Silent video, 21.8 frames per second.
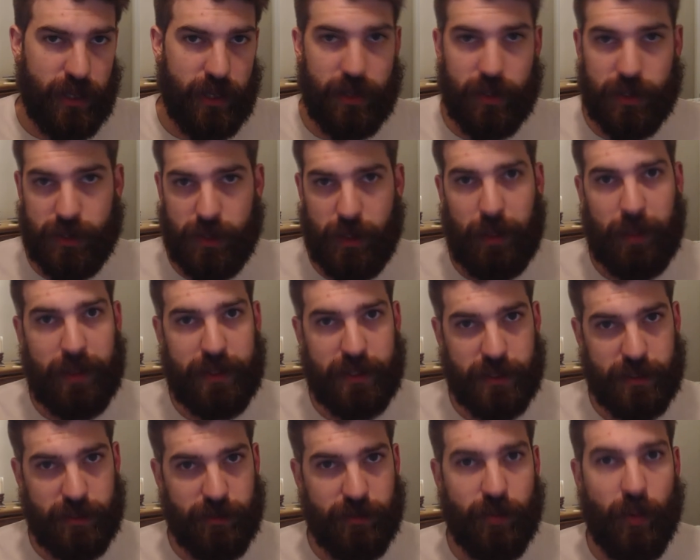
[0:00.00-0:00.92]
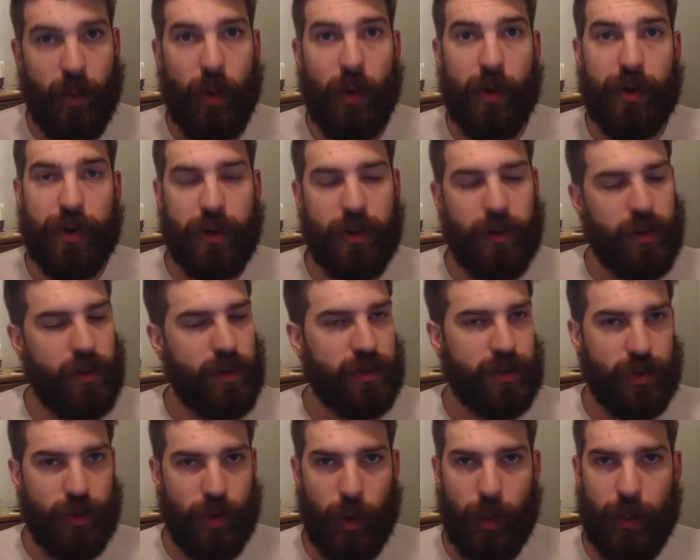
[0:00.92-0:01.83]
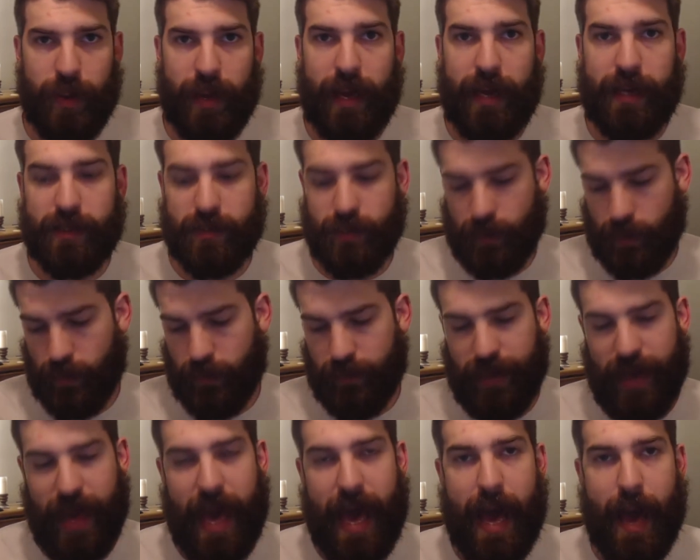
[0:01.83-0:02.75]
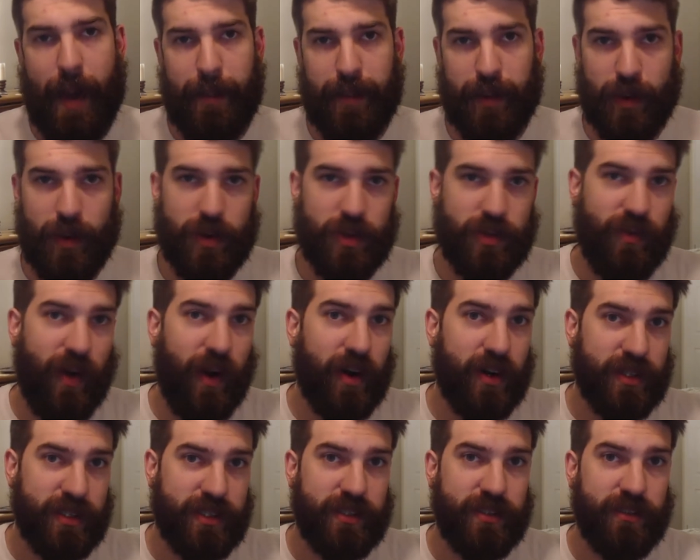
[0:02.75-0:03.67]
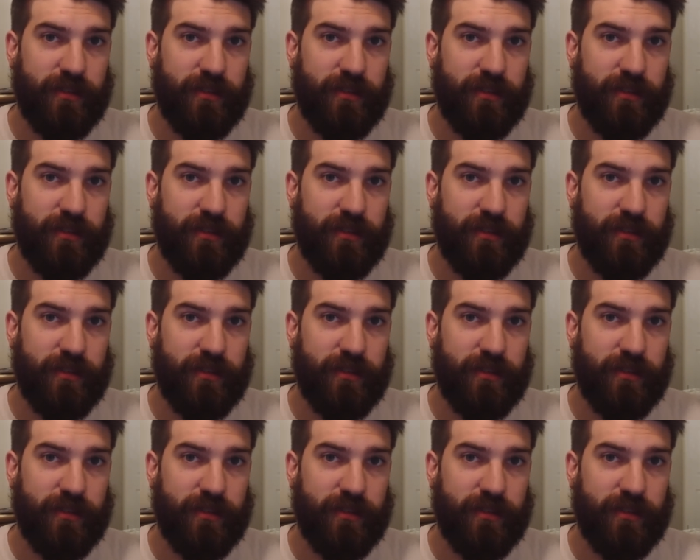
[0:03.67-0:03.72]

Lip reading: I use the PlayStation 4. You can use Chromecast with the app. You can use Fire